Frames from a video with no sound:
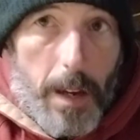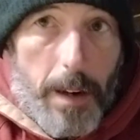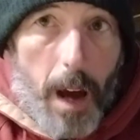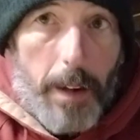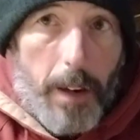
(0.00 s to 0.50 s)

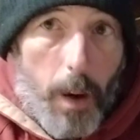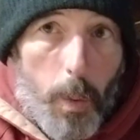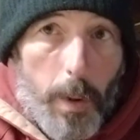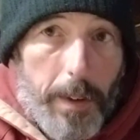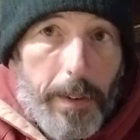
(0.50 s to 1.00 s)
not
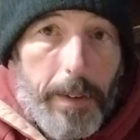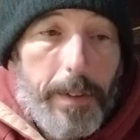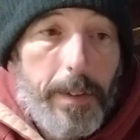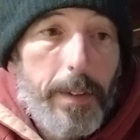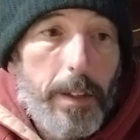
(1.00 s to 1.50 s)
knowing,
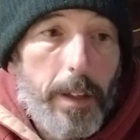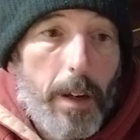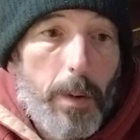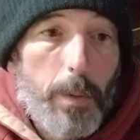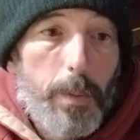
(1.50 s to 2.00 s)
you
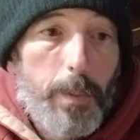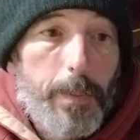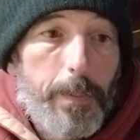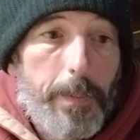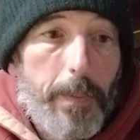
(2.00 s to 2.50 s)
know,
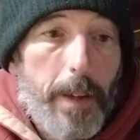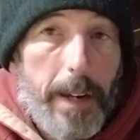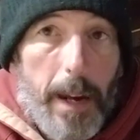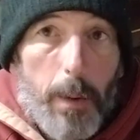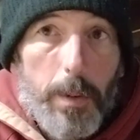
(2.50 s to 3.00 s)

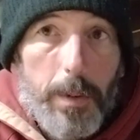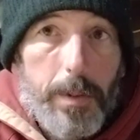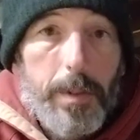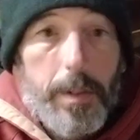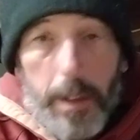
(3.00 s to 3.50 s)
that that
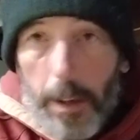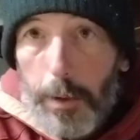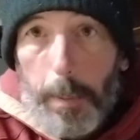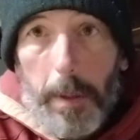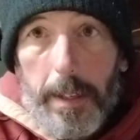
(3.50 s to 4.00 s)
was, you know,
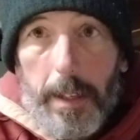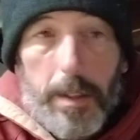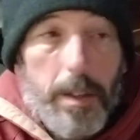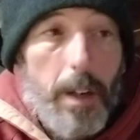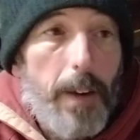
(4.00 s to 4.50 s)
there's plenty
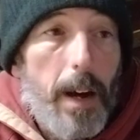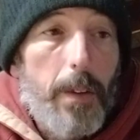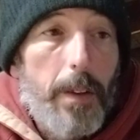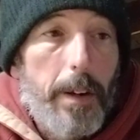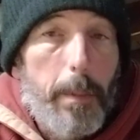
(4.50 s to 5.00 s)
of stuff
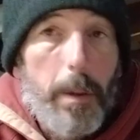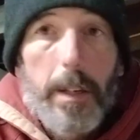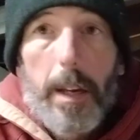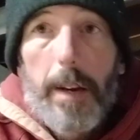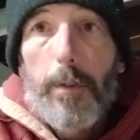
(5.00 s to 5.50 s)
out there,
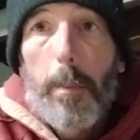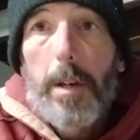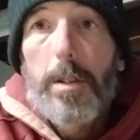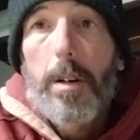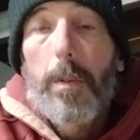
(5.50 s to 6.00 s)
plenty of
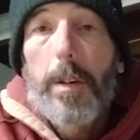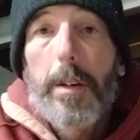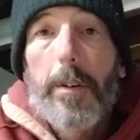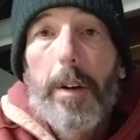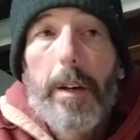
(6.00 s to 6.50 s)
information on the
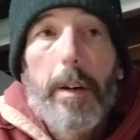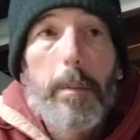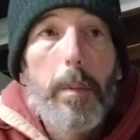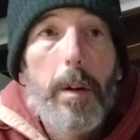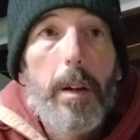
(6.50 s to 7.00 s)
internet,
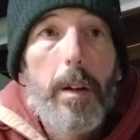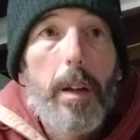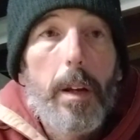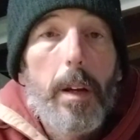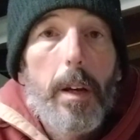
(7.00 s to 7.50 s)
but
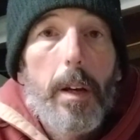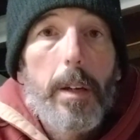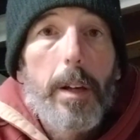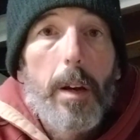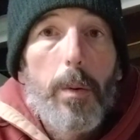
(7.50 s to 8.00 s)

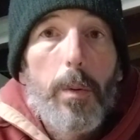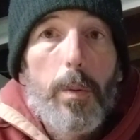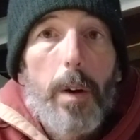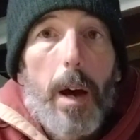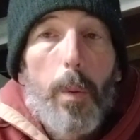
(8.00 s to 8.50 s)
you know,
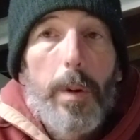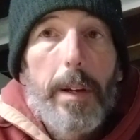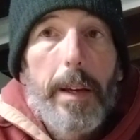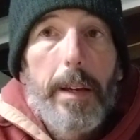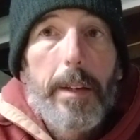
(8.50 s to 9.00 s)
I
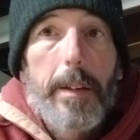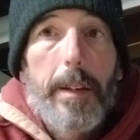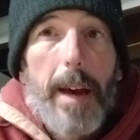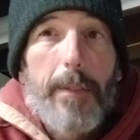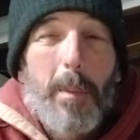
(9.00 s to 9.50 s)
went ahead
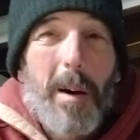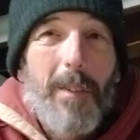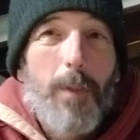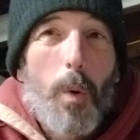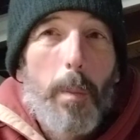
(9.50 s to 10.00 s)
after
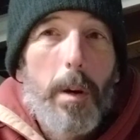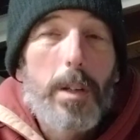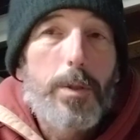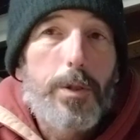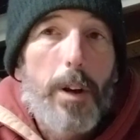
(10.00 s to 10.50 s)
about four
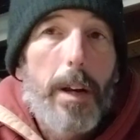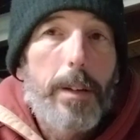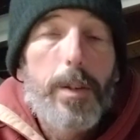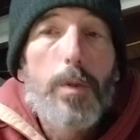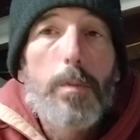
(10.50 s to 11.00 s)
months was
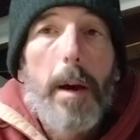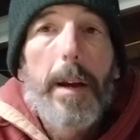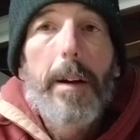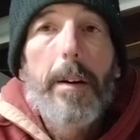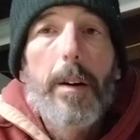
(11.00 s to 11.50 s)
trying to tune my
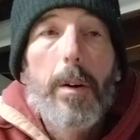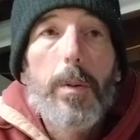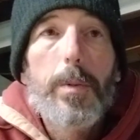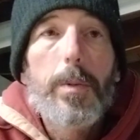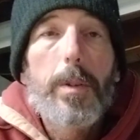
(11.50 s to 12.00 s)

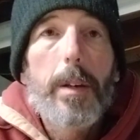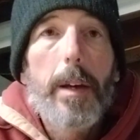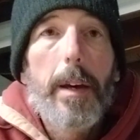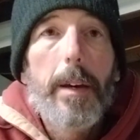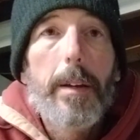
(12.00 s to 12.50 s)
arrows
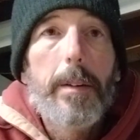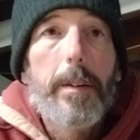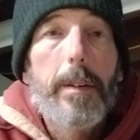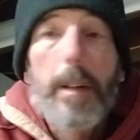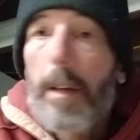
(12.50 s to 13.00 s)
and